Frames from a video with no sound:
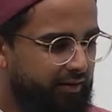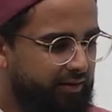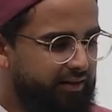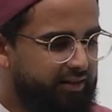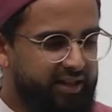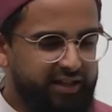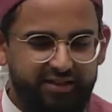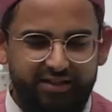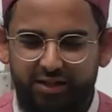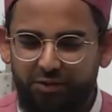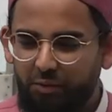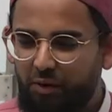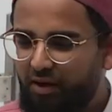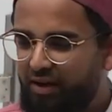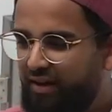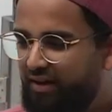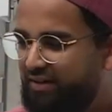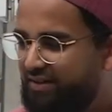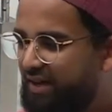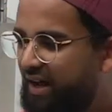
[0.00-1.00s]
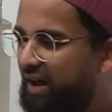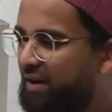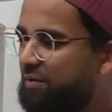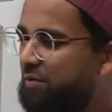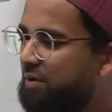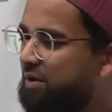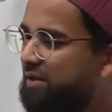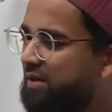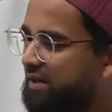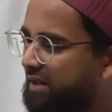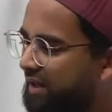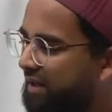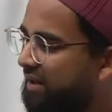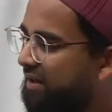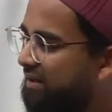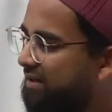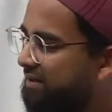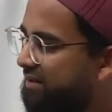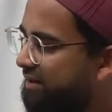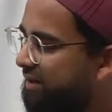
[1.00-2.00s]
This is what ihsan really
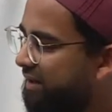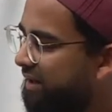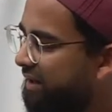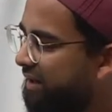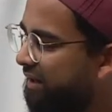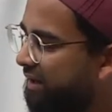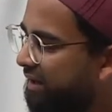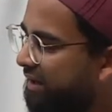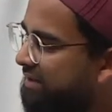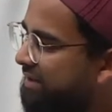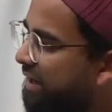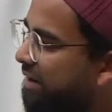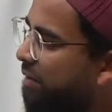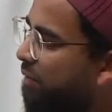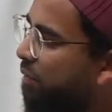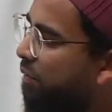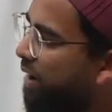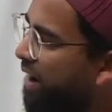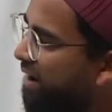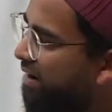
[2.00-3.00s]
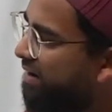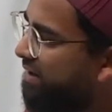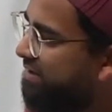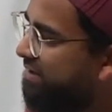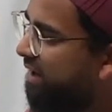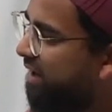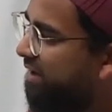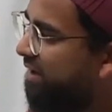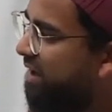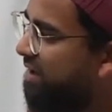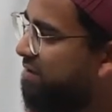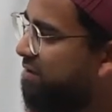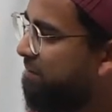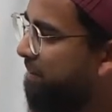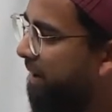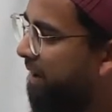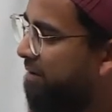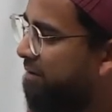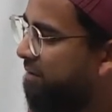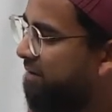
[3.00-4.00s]
is. Is that awareness that Allah
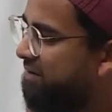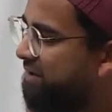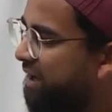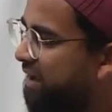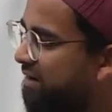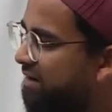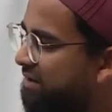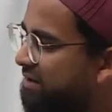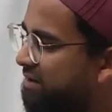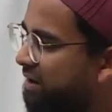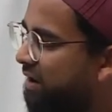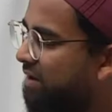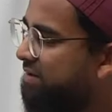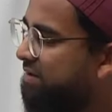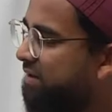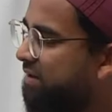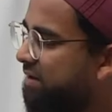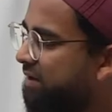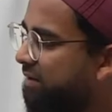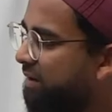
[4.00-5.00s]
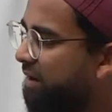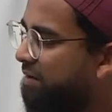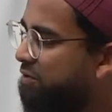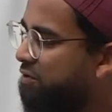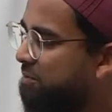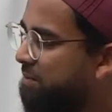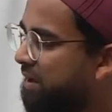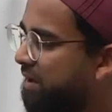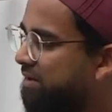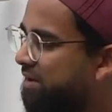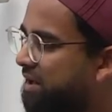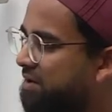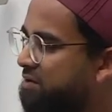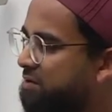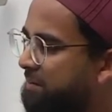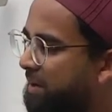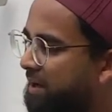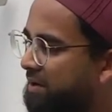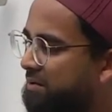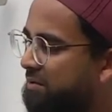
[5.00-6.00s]
subhanahu wa ta'ala is constantly around you. May Allah
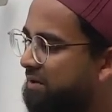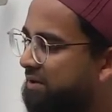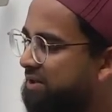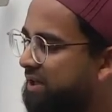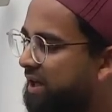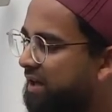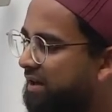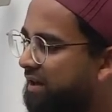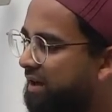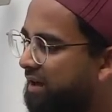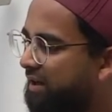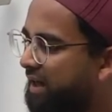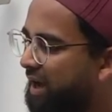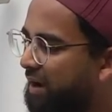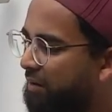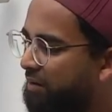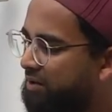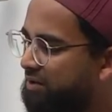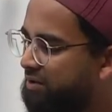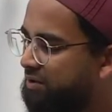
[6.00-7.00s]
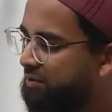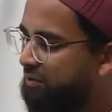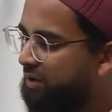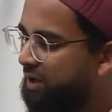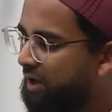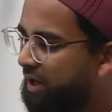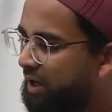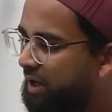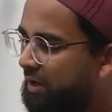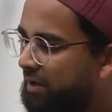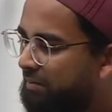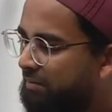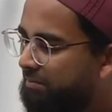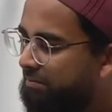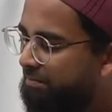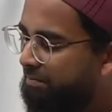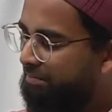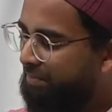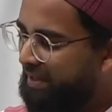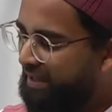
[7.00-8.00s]
subhanahu wa ta'ala allow us to
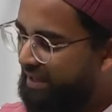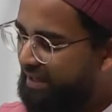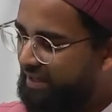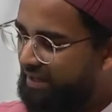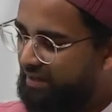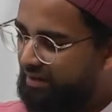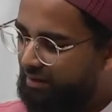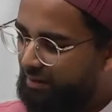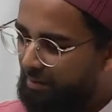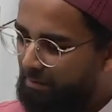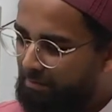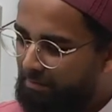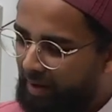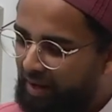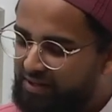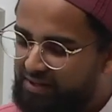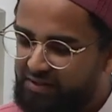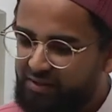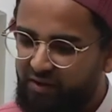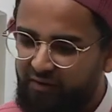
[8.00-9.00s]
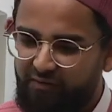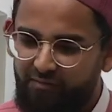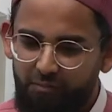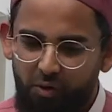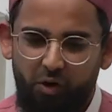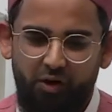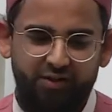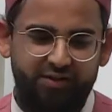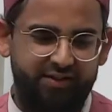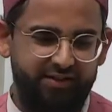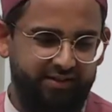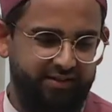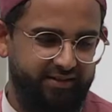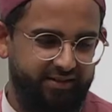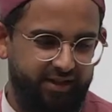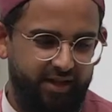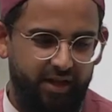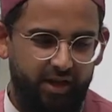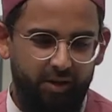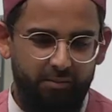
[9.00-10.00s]
be the best of
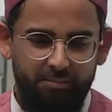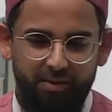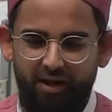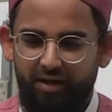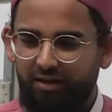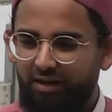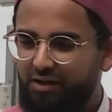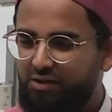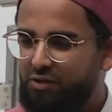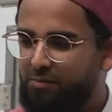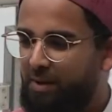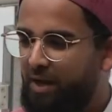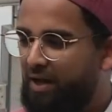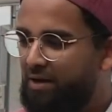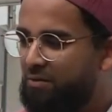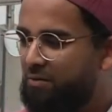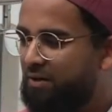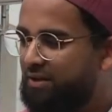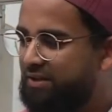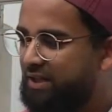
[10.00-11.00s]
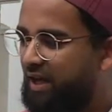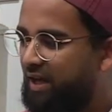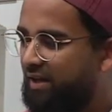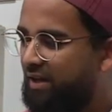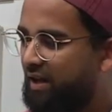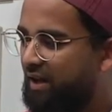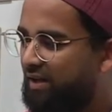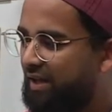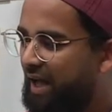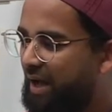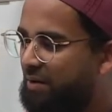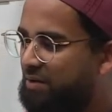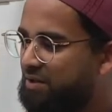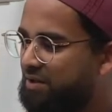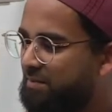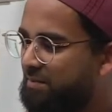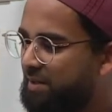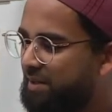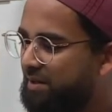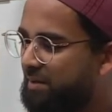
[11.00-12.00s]
muhsins. May Allah subhanahu wa ta'ala allow us
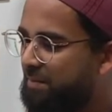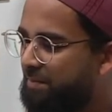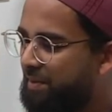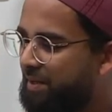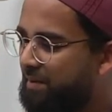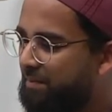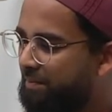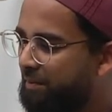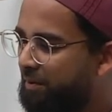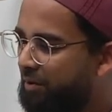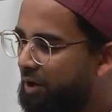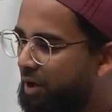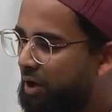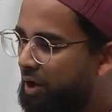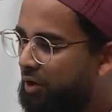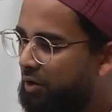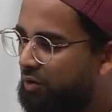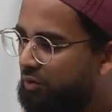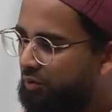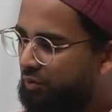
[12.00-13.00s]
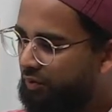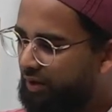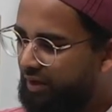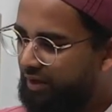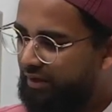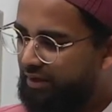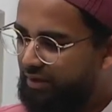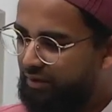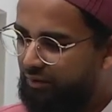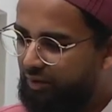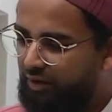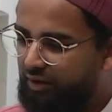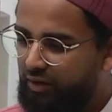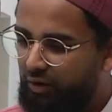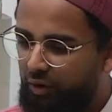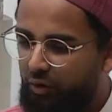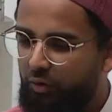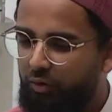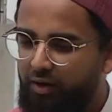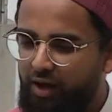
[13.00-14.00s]
to be the people who really, really
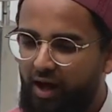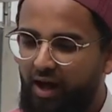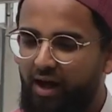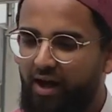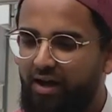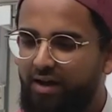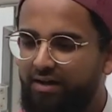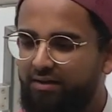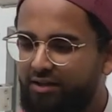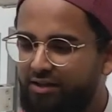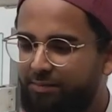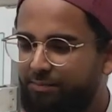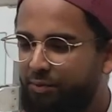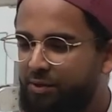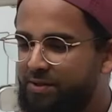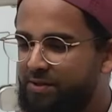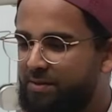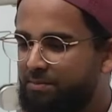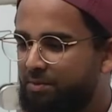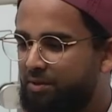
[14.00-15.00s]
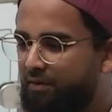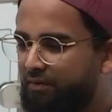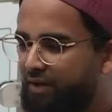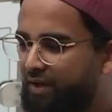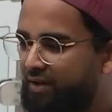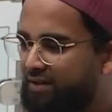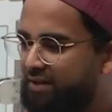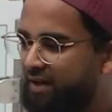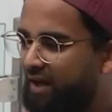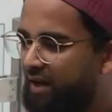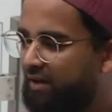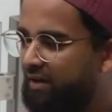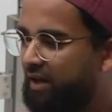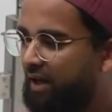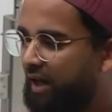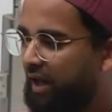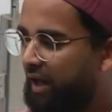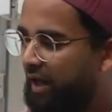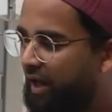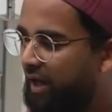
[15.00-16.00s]
hold high this principle of ihsan
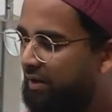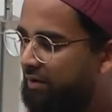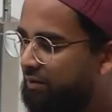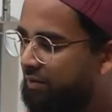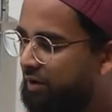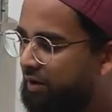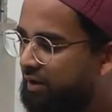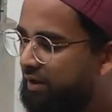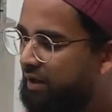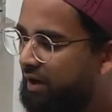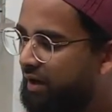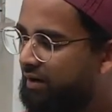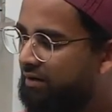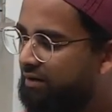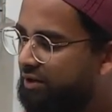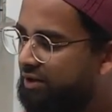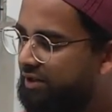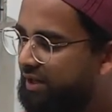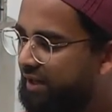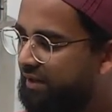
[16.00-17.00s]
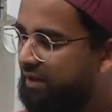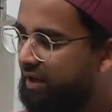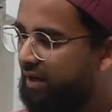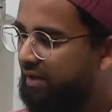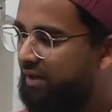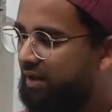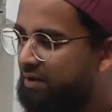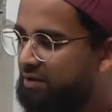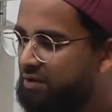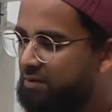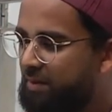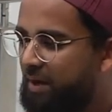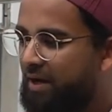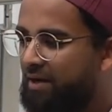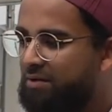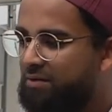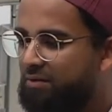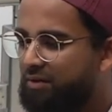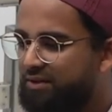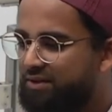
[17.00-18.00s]
and really understand that Allah
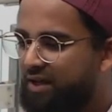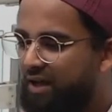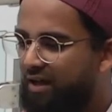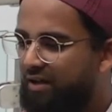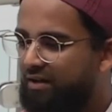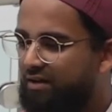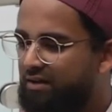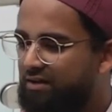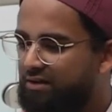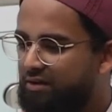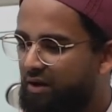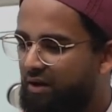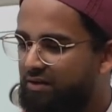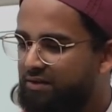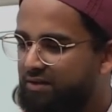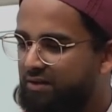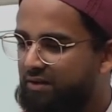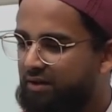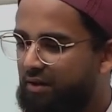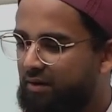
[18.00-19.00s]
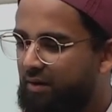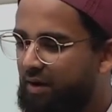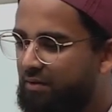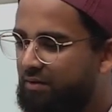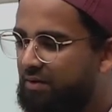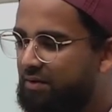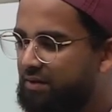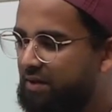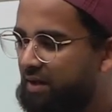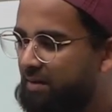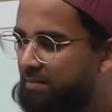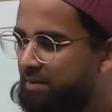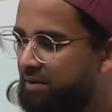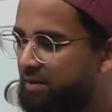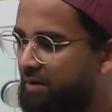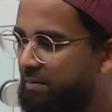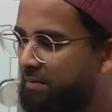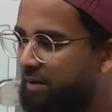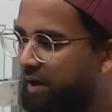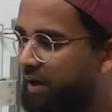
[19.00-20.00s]
subhanahu wa ta'ala is constantly around us. Amin,
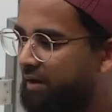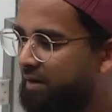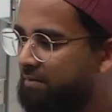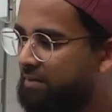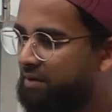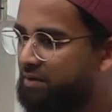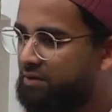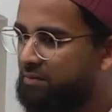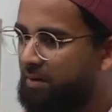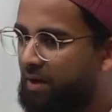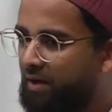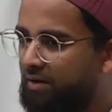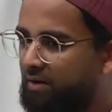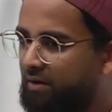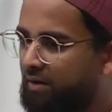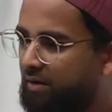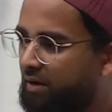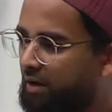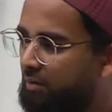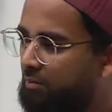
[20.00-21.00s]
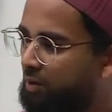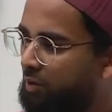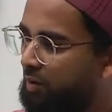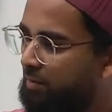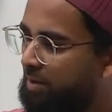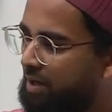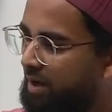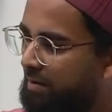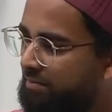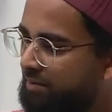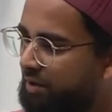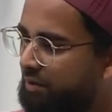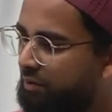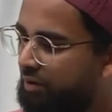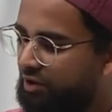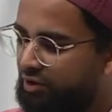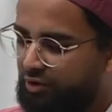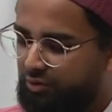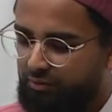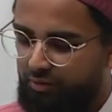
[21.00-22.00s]
Rabbil Alameen. Subhanak Allahumma wa bihamdik
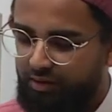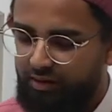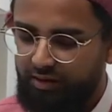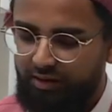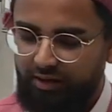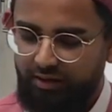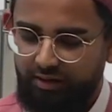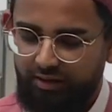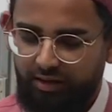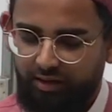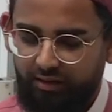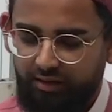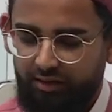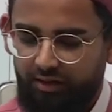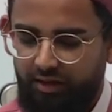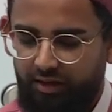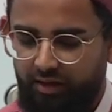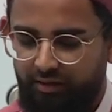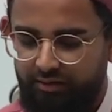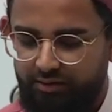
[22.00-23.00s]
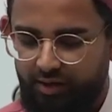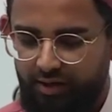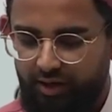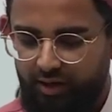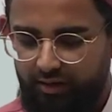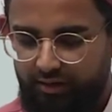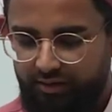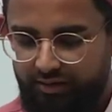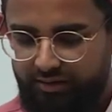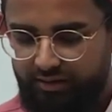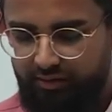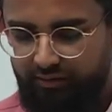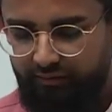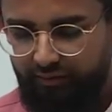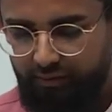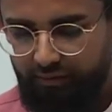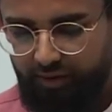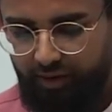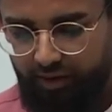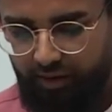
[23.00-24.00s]
wa nashadu an la ilaha illa ant
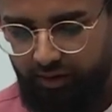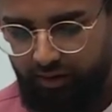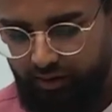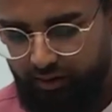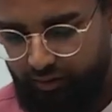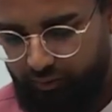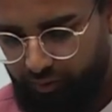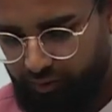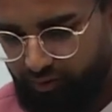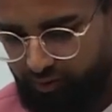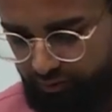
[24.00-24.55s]
nastaghfiruka wa